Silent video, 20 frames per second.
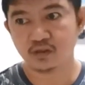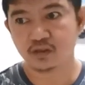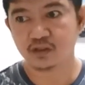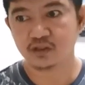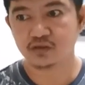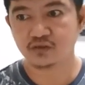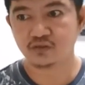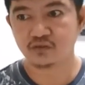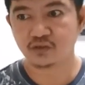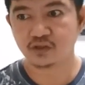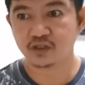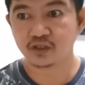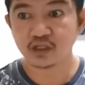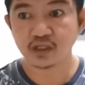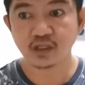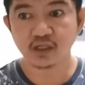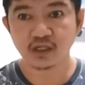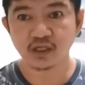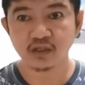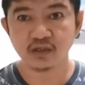it's
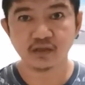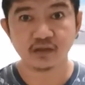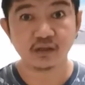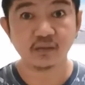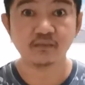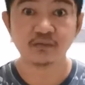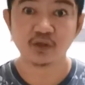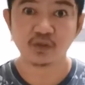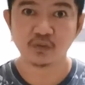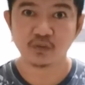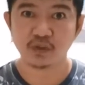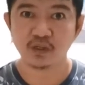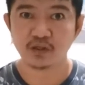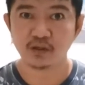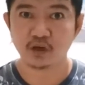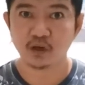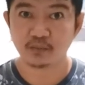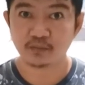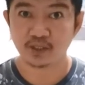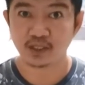currently the #1
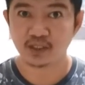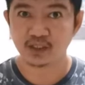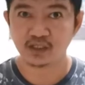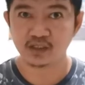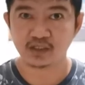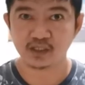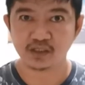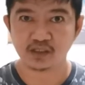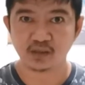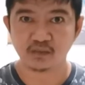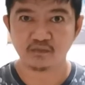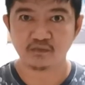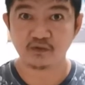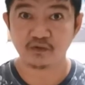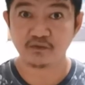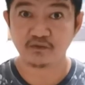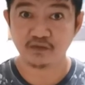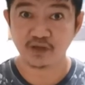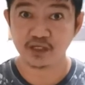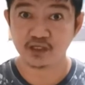operating system
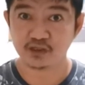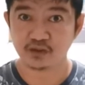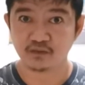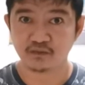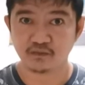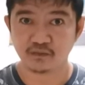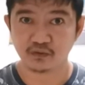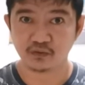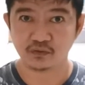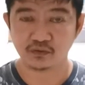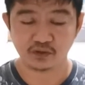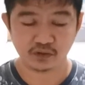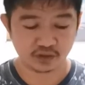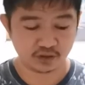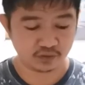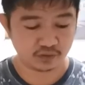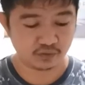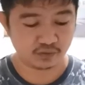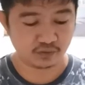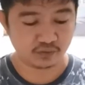for feature phones.
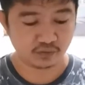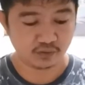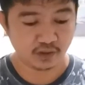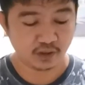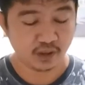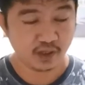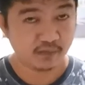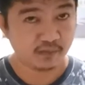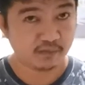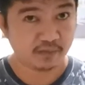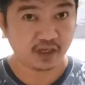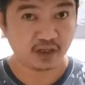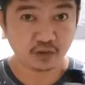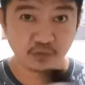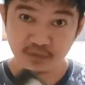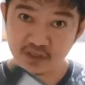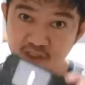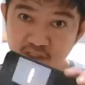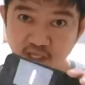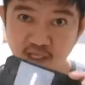So make no
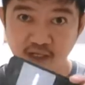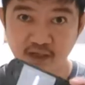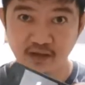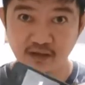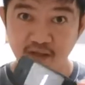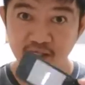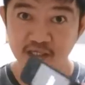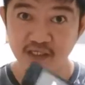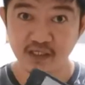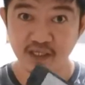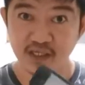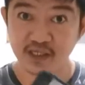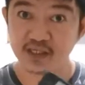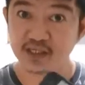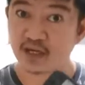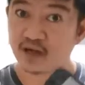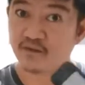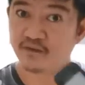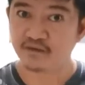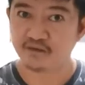mistake, this
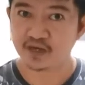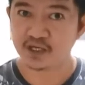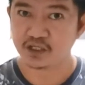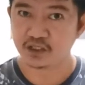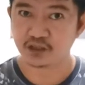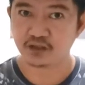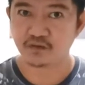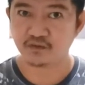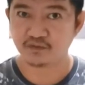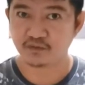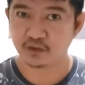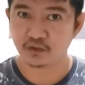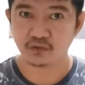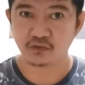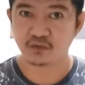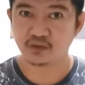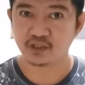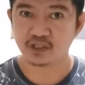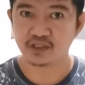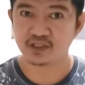is a feature phone.
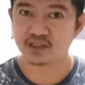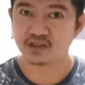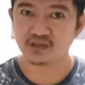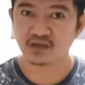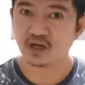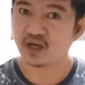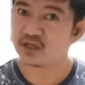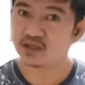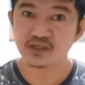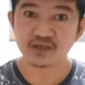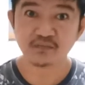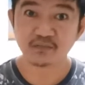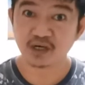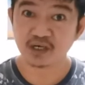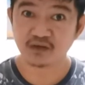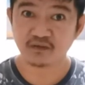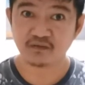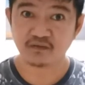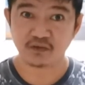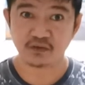This is not a
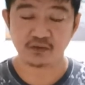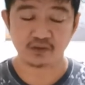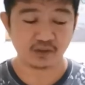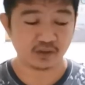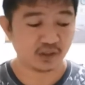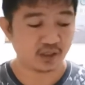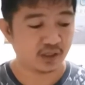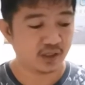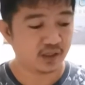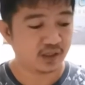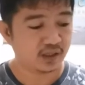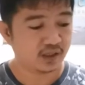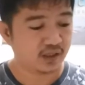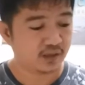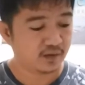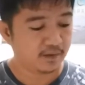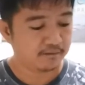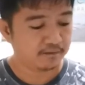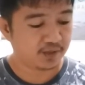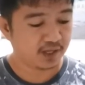smartphone.
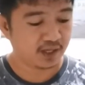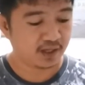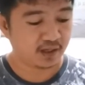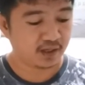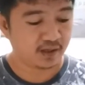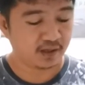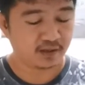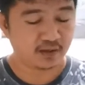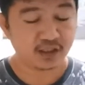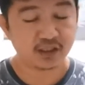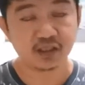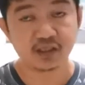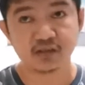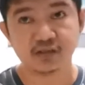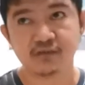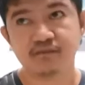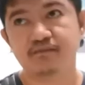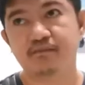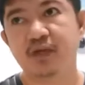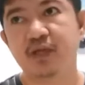And this
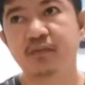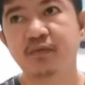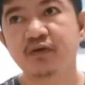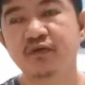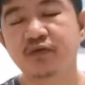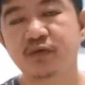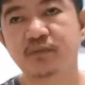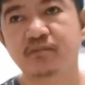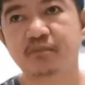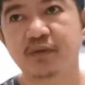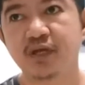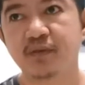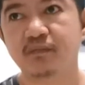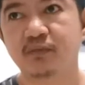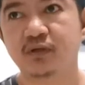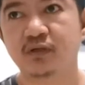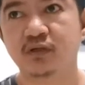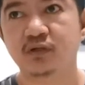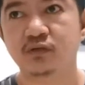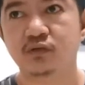is maybe for
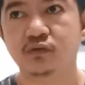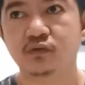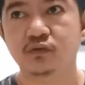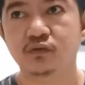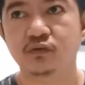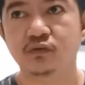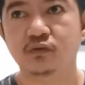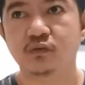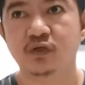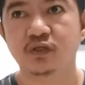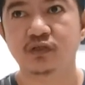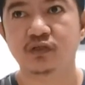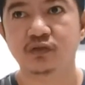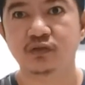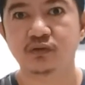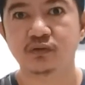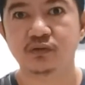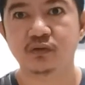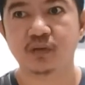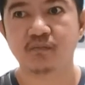people who want to
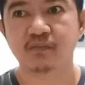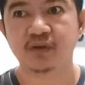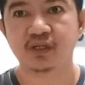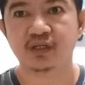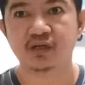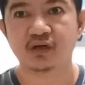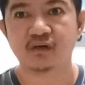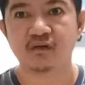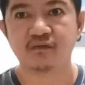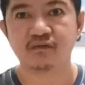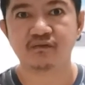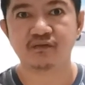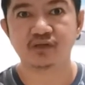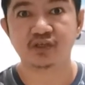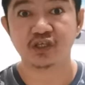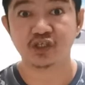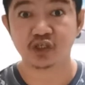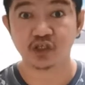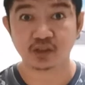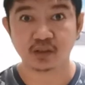do a bit of
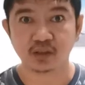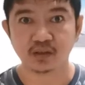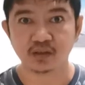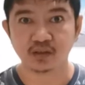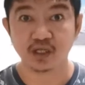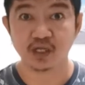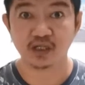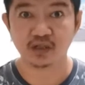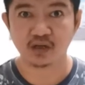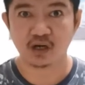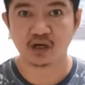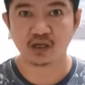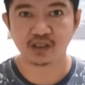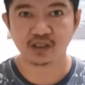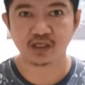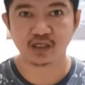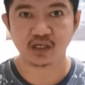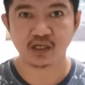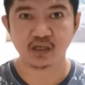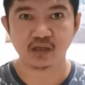digital
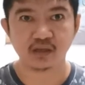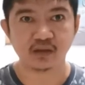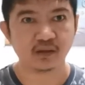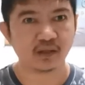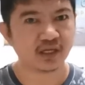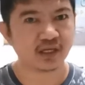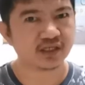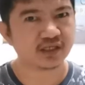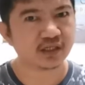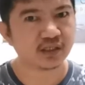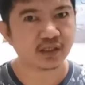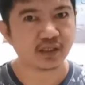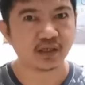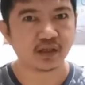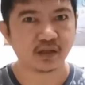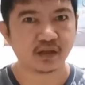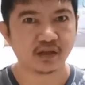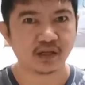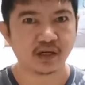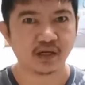detoxing,
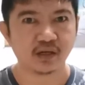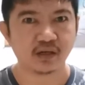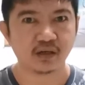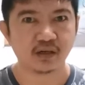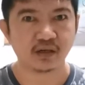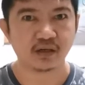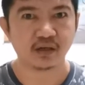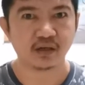lessening their